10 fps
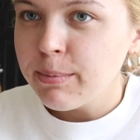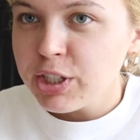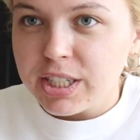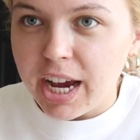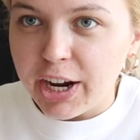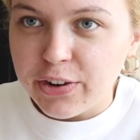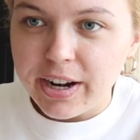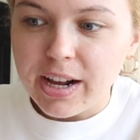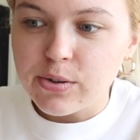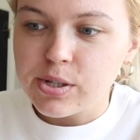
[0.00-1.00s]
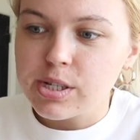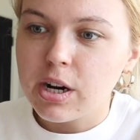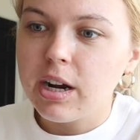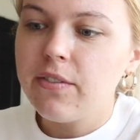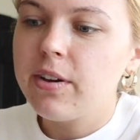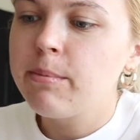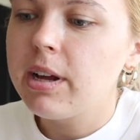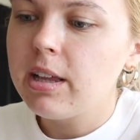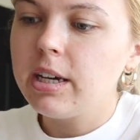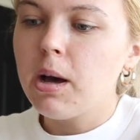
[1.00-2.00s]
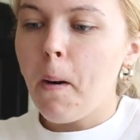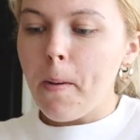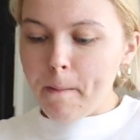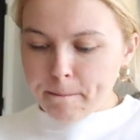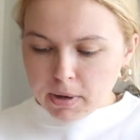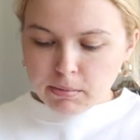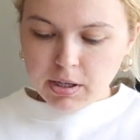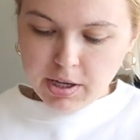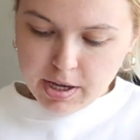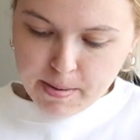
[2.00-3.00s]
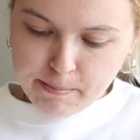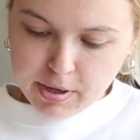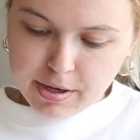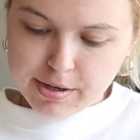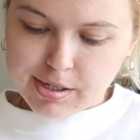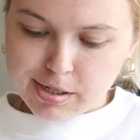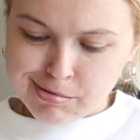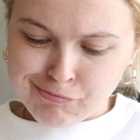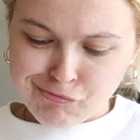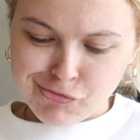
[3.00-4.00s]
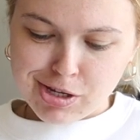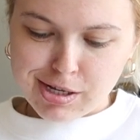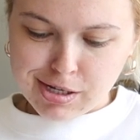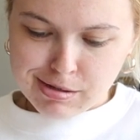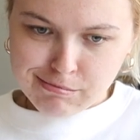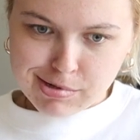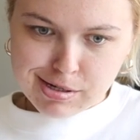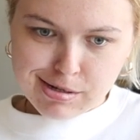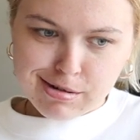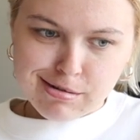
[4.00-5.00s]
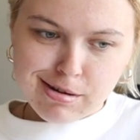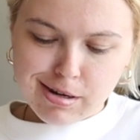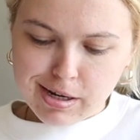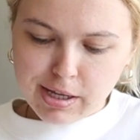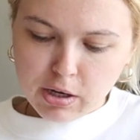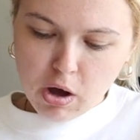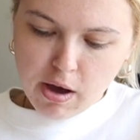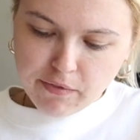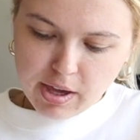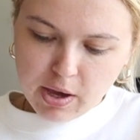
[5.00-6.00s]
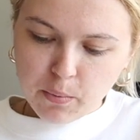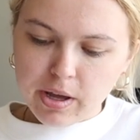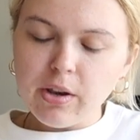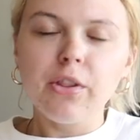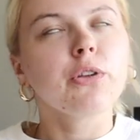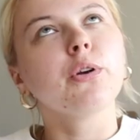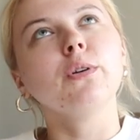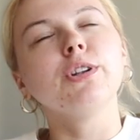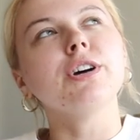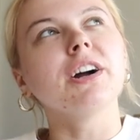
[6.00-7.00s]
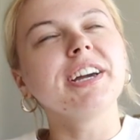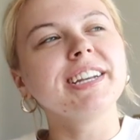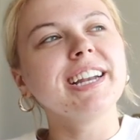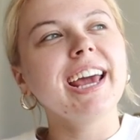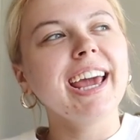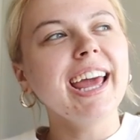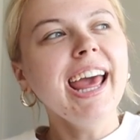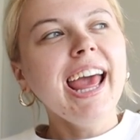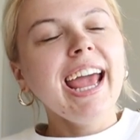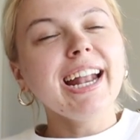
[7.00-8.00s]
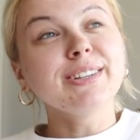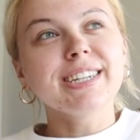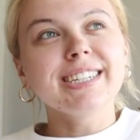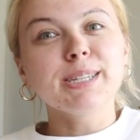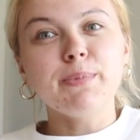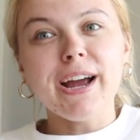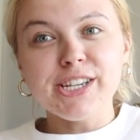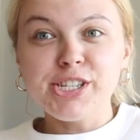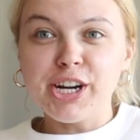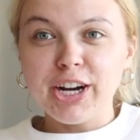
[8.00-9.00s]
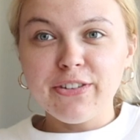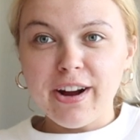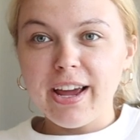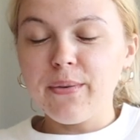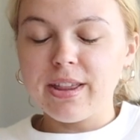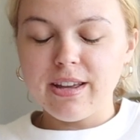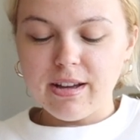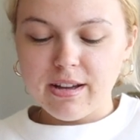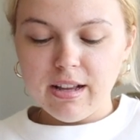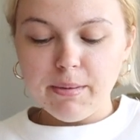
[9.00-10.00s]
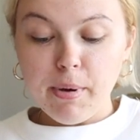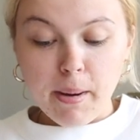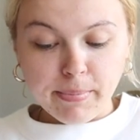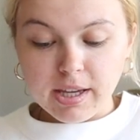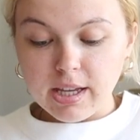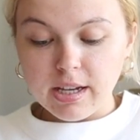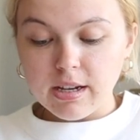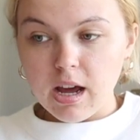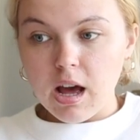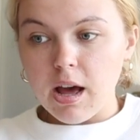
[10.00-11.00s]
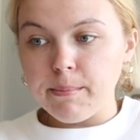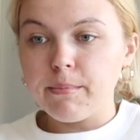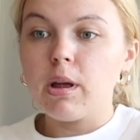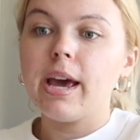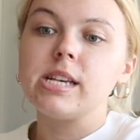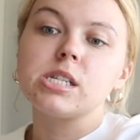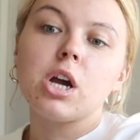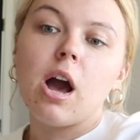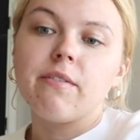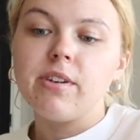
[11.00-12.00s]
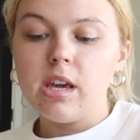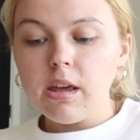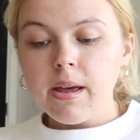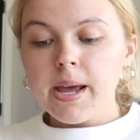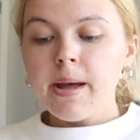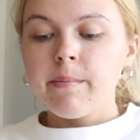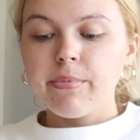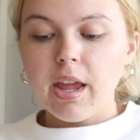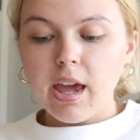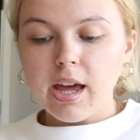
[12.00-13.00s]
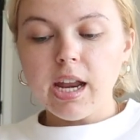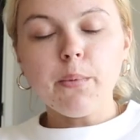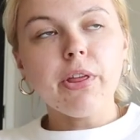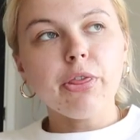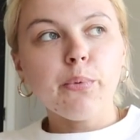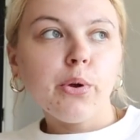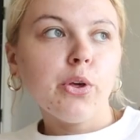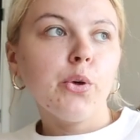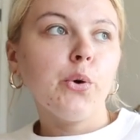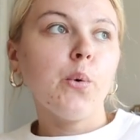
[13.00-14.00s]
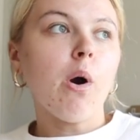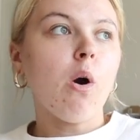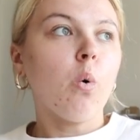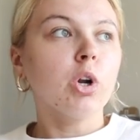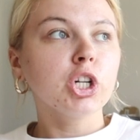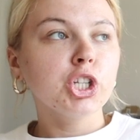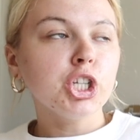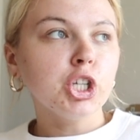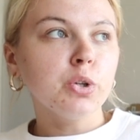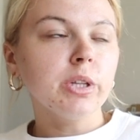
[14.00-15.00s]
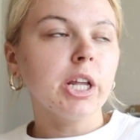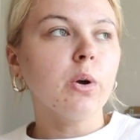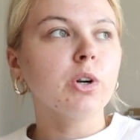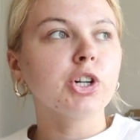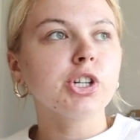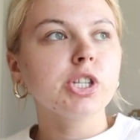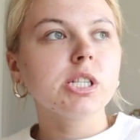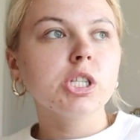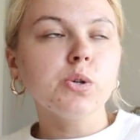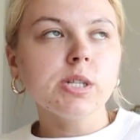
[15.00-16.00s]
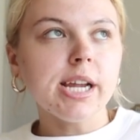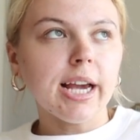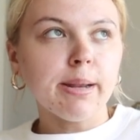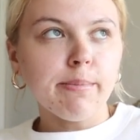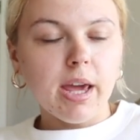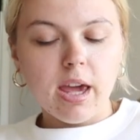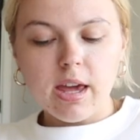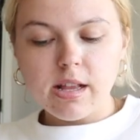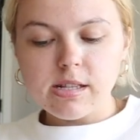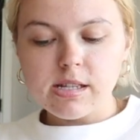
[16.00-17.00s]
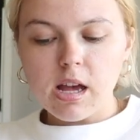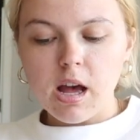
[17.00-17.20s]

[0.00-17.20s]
I'm just tired right now, so sorry if I'm not like all bubbly, but I am tired. I didn't get a coffee. I went through Dunkin' today and I was going to surprise Jared, right, with a pumpkin um, iced coffee. And I went through, ordered two, and then I ordered two Snackin' Bacons.